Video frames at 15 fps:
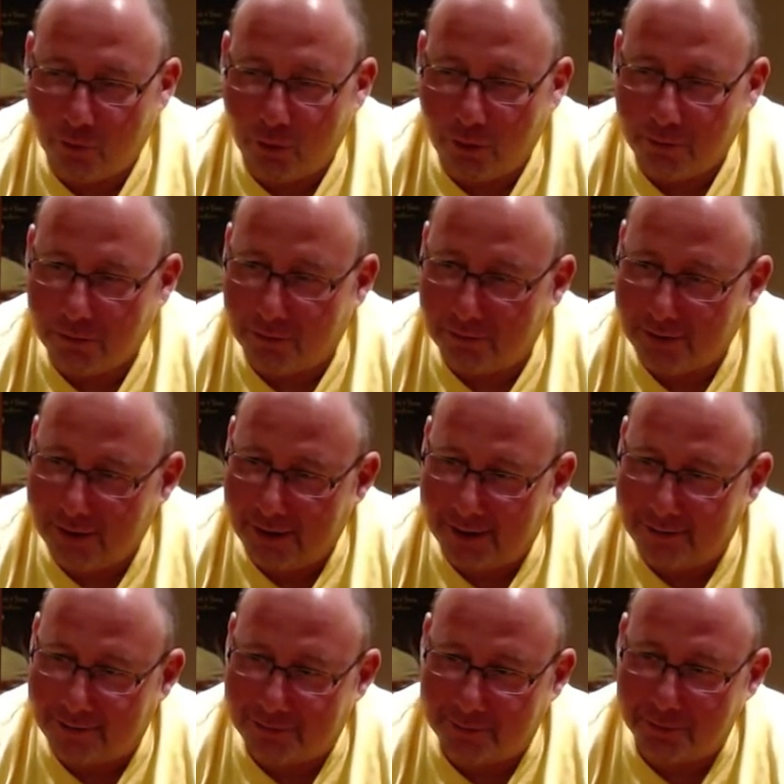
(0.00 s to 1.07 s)
Formal, yes.
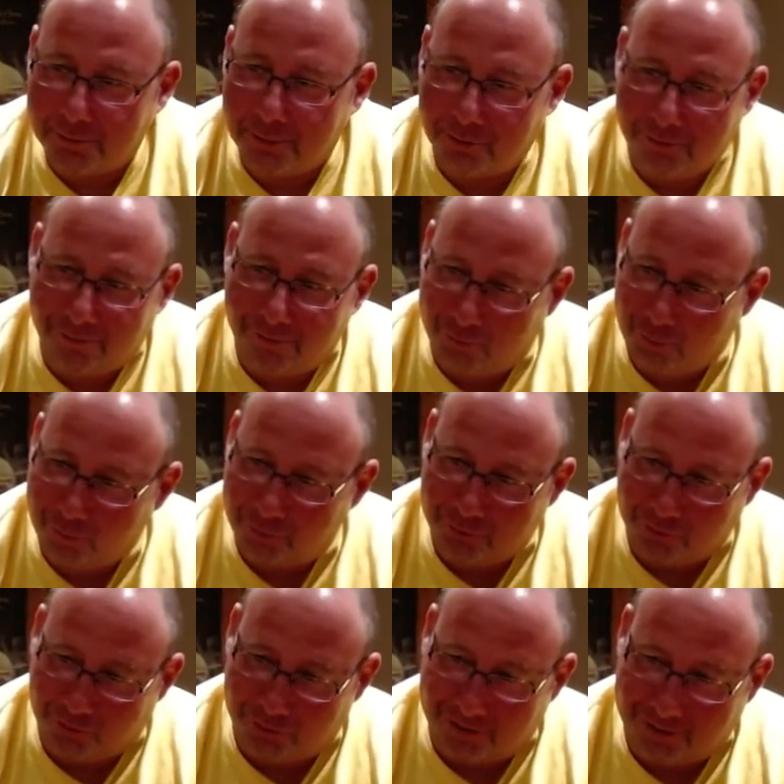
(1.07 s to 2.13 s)
Let me put my formal
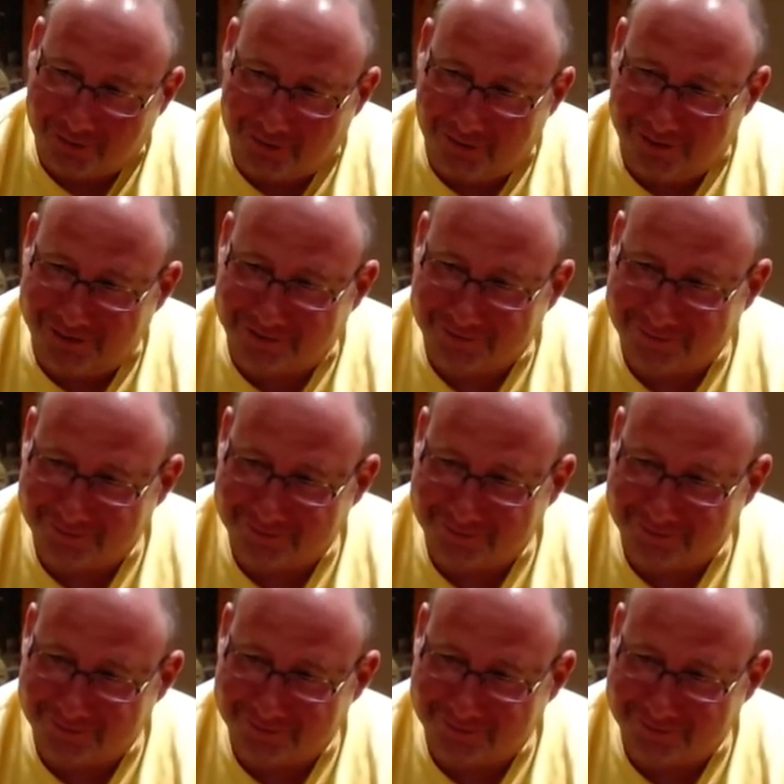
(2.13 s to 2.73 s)
dress on.